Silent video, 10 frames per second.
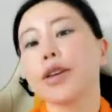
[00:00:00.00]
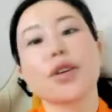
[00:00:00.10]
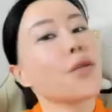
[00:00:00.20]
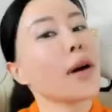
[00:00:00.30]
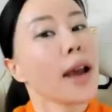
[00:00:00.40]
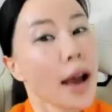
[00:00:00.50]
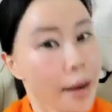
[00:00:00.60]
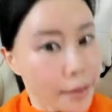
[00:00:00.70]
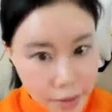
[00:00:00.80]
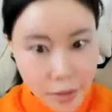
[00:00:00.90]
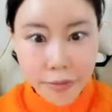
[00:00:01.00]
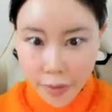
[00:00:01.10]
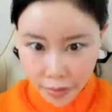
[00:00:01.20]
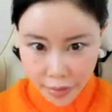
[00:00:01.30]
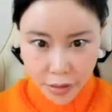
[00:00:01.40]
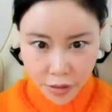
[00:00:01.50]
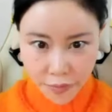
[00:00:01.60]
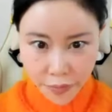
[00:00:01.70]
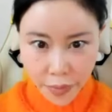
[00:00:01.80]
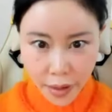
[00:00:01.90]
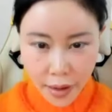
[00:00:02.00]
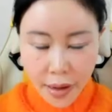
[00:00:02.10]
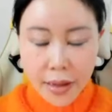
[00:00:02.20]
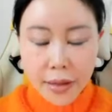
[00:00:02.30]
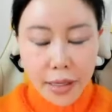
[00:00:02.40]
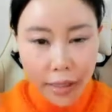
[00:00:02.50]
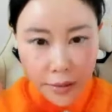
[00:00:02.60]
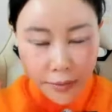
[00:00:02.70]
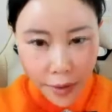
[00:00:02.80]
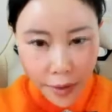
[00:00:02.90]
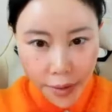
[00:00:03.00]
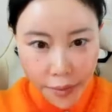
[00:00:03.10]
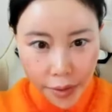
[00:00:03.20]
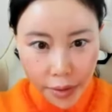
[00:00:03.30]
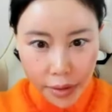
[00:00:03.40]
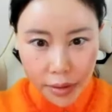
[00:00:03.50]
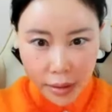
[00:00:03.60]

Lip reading: you want to have good foundation. This is very, very